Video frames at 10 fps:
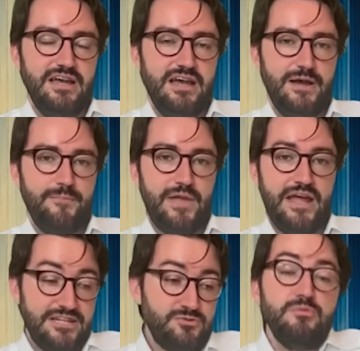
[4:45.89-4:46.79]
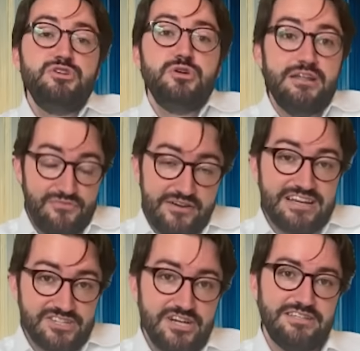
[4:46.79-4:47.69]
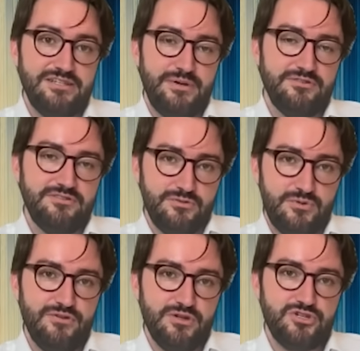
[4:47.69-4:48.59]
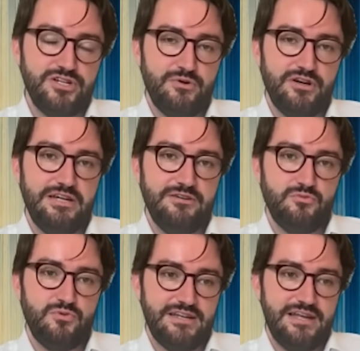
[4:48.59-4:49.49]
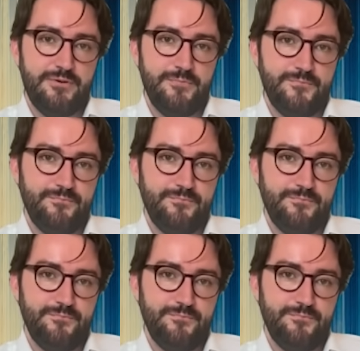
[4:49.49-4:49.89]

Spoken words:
And that's why we should get very excited about the revolution that we are in right now.